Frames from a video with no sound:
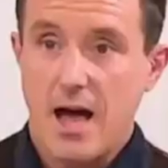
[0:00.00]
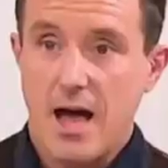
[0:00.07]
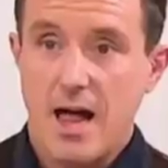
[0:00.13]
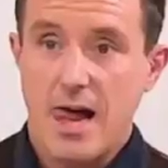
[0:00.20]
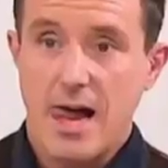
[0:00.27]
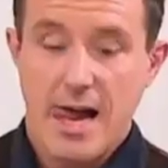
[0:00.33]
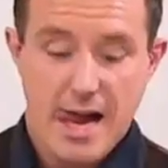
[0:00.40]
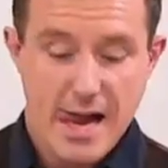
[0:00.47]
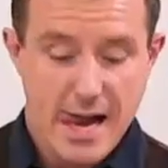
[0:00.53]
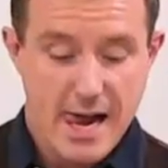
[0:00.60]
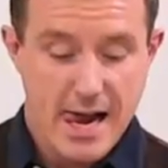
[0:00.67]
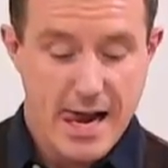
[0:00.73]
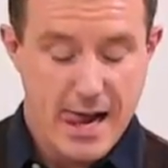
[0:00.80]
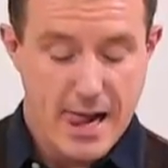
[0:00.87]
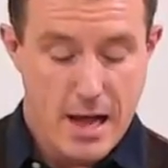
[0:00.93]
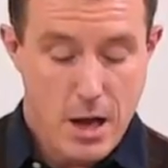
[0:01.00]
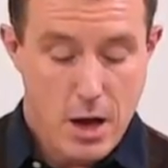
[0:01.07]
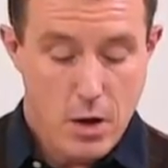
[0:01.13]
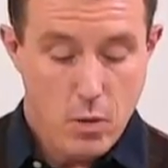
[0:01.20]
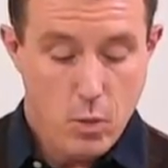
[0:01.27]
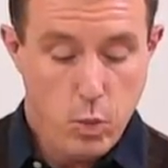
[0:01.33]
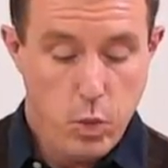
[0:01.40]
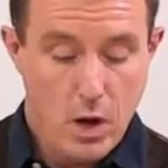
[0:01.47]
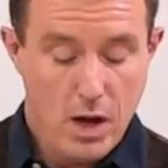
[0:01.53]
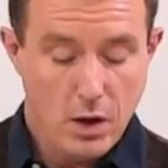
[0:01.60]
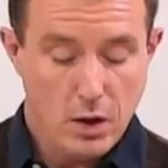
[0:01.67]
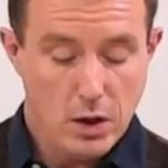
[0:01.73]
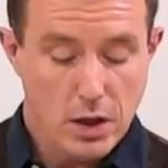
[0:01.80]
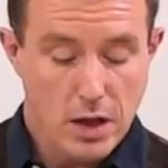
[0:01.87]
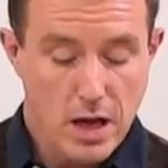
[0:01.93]
Uh,
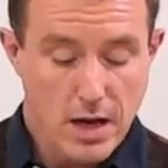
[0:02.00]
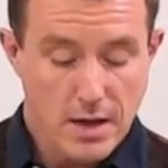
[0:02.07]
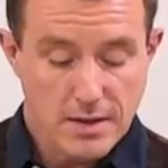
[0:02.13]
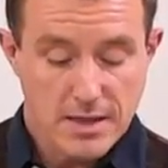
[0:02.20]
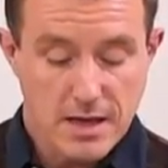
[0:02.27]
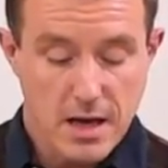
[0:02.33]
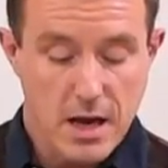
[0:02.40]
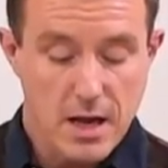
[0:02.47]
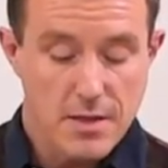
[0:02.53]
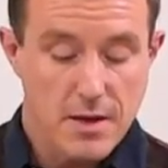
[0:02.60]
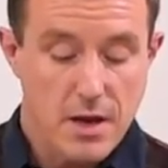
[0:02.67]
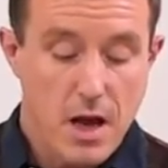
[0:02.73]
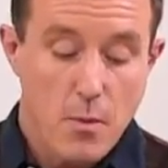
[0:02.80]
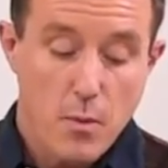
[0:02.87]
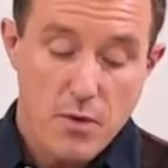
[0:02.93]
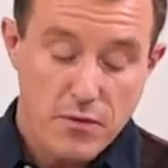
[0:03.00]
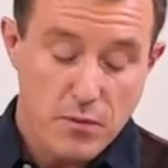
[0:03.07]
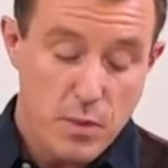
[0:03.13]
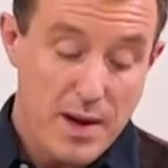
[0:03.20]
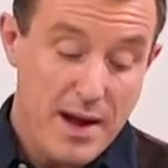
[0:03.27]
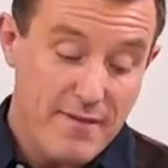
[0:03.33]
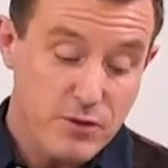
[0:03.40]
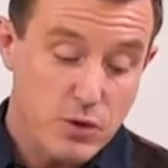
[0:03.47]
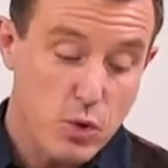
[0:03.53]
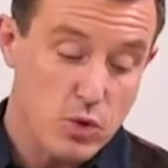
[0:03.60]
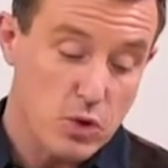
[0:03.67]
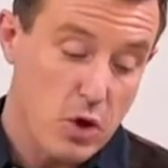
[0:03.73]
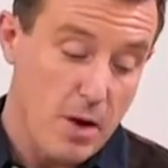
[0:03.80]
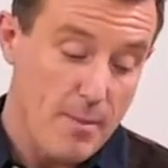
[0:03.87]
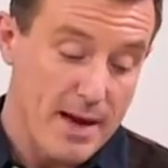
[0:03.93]
well, we've, we have
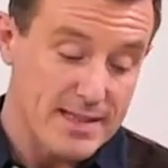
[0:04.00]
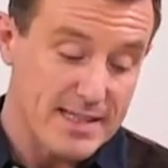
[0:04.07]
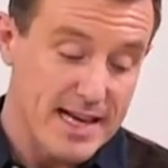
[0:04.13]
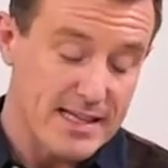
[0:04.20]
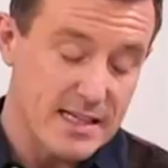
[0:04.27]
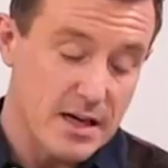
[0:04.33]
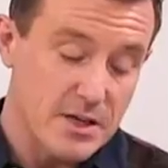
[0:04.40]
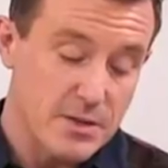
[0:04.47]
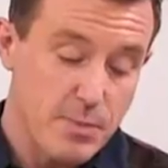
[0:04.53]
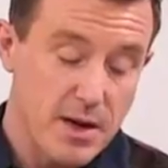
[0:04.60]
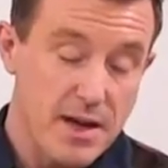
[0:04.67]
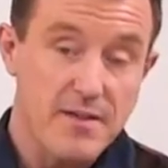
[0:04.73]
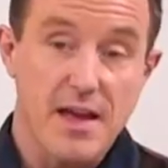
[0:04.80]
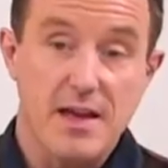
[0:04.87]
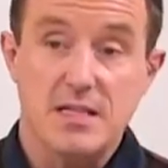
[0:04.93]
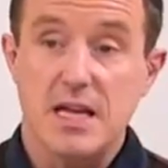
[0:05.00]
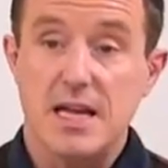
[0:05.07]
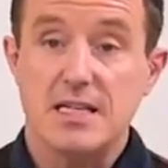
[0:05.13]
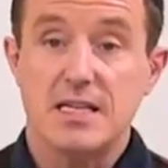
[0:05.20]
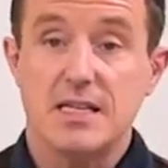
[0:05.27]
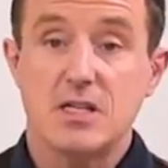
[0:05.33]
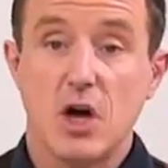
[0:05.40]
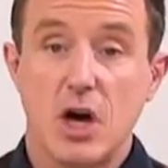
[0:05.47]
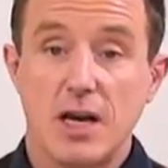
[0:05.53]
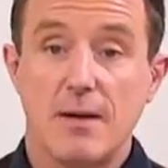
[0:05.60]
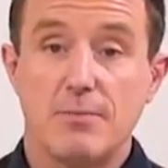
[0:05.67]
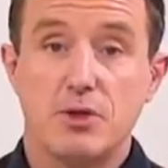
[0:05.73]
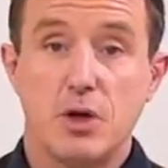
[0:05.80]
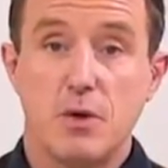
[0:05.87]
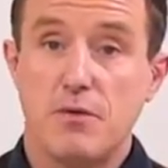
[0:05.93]
talked a lot about dandelions, but it, it's, yeah. it's entirely
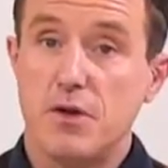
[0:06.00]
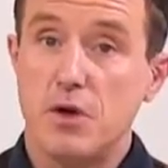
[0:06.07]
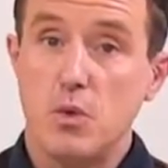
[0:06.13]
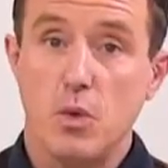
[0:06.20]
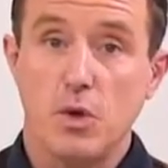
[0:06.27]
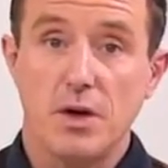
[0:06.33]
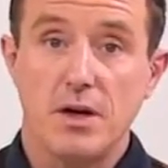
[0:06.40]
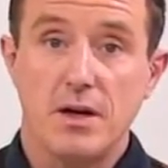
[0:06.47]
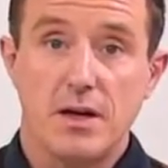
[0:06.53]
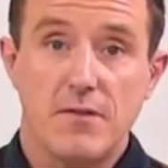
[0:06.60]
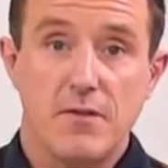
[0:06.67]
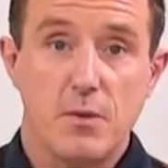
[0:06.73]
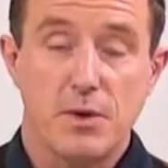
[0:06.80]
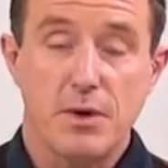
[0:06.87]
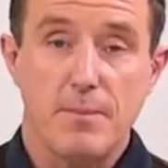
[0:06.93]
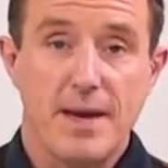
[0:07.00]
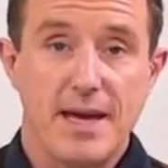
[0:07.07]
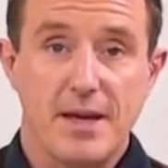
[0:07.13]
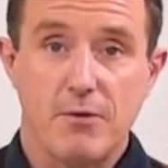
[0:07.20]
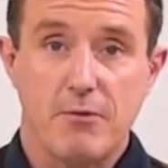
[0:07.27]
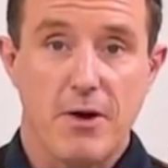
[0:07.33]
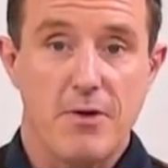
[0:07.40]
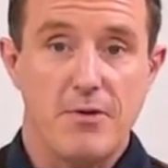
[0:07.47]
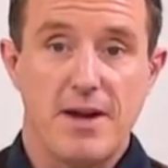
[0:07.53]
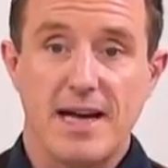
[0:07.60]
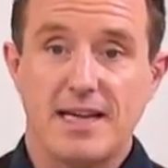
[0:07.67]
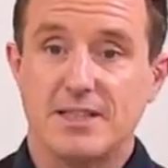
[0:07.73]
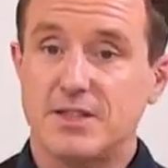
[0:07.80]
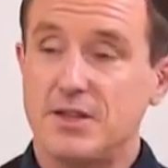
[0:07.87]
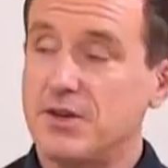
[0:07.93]
up to you. If you want to, if you want to pick your own
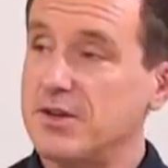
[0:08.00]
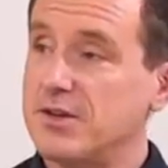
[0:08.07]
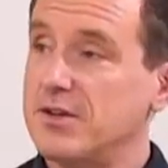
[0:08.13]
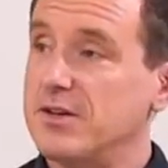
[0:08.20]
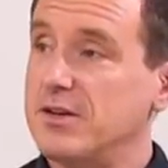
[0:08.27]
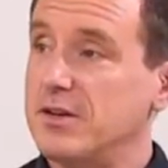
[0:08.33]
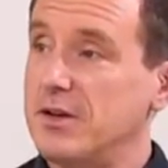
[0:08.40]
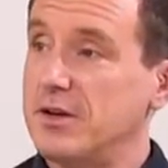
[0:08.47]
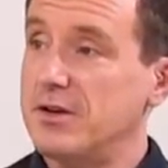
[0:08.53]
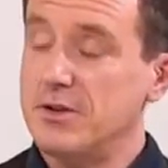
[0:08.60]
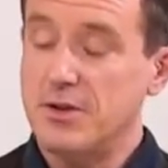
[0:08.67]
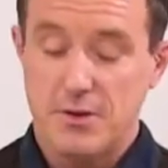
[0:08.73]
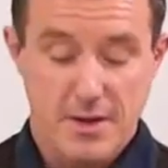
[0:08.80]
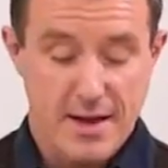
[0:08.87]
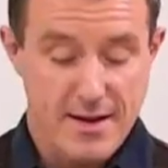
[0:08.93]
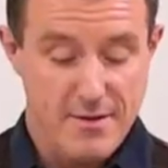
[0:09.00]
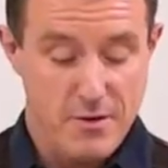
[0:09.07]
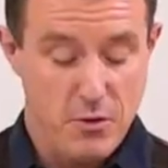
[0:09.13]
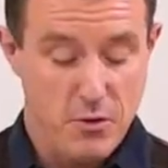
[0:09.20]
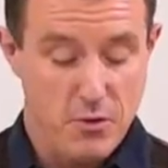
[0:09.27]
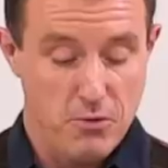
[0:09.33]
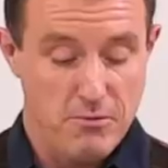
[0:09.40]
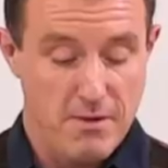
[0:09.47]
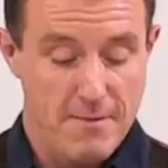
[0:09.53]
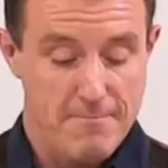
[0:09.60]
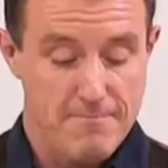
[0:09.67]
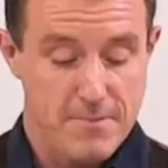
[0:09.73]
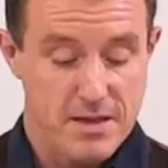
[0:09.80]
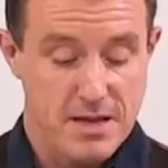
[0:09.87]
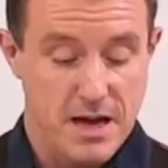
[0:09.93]
next, you can, you can do that. Or
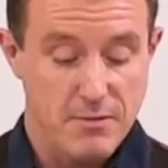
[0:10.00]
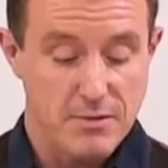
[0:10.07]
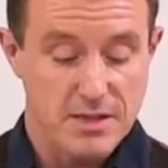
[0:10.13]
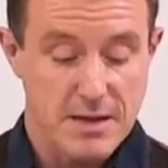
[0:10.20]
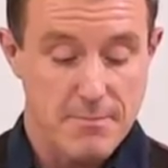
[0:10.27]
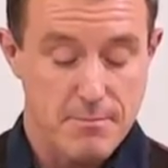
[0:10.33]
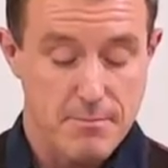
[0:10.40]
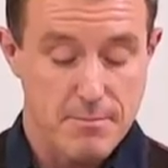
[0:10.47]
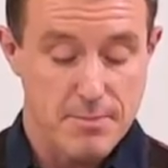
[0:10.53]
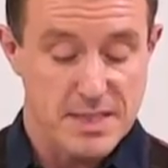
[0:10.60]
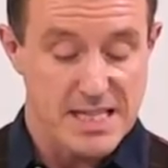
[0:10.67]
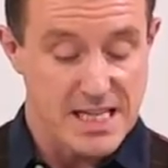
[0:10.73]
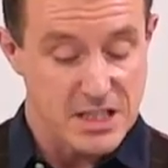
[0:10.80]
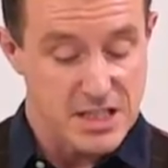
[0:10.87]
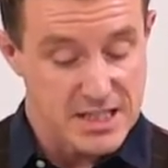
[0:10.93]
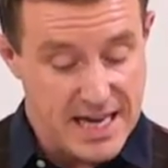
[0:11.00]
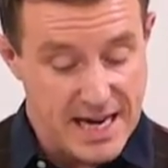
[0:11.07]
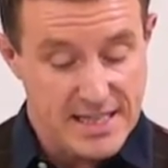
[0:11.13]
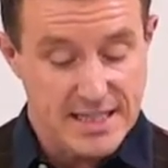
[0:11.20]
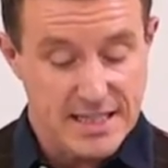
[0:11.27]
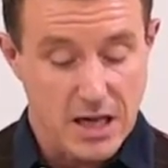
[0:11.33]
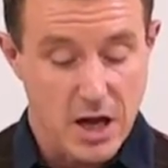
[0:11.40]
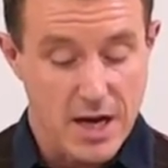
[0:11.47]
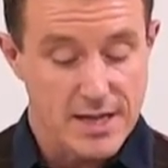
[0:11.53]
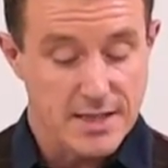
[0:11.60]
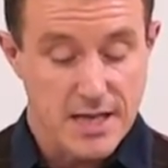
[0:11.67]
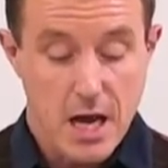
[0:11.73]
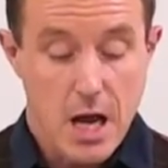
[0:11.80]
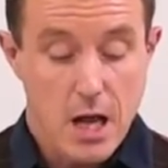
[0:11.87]
um, I would say potentially dandelions.